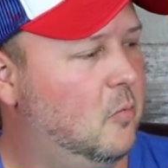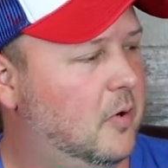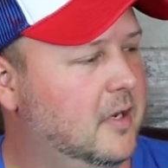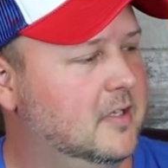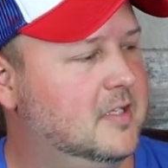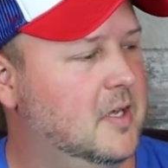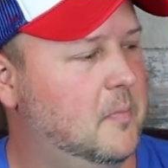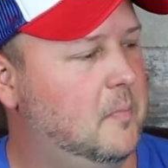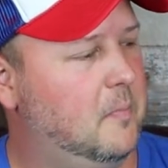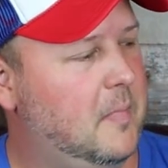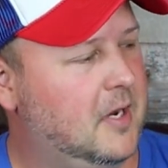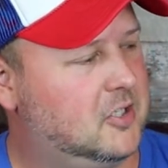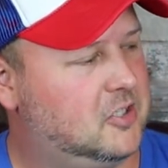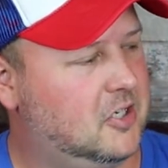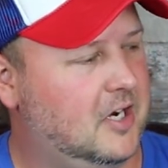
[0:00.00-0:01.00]
wanted to
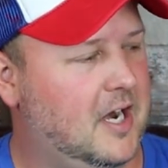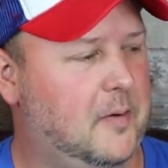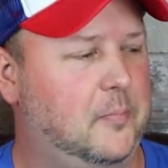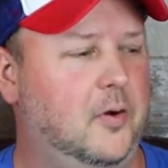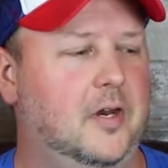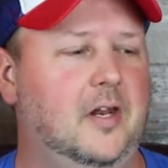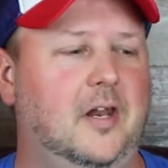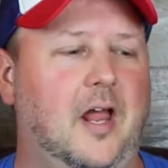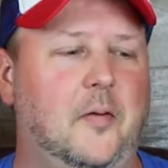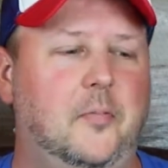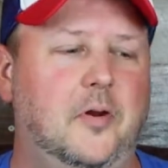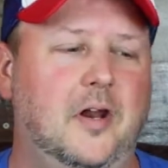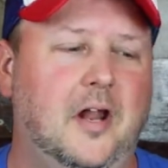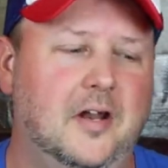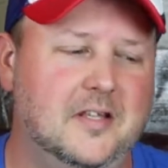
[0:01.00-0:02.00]
make sure, and I
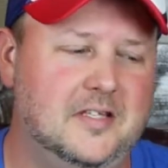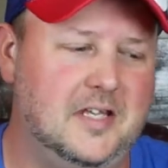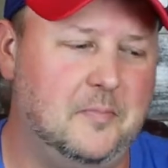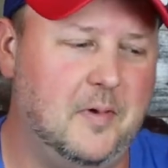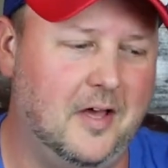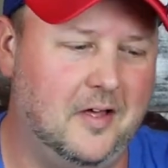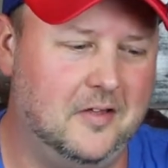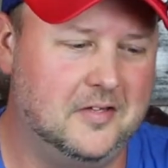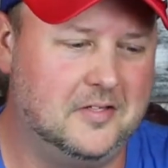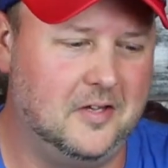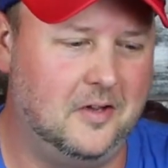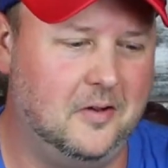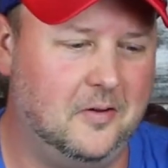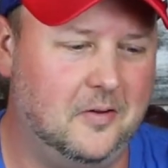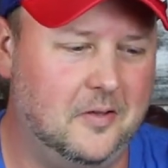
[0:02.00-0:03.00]
printed out his email,
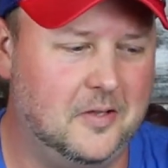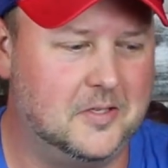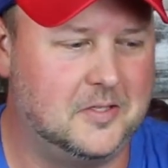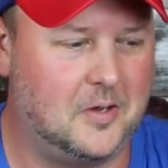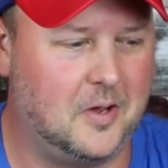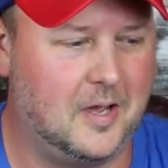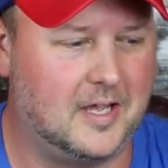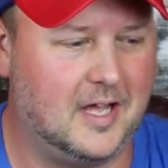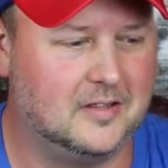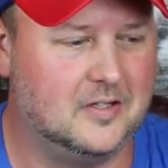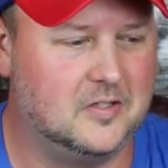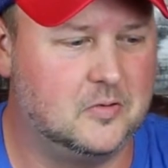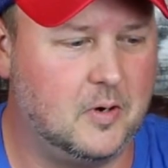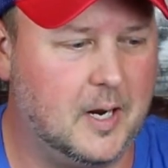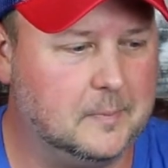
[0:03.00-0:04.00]
so I got
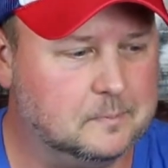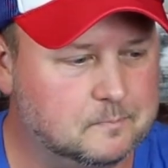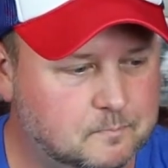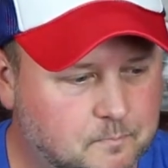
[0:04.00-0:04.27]
this right.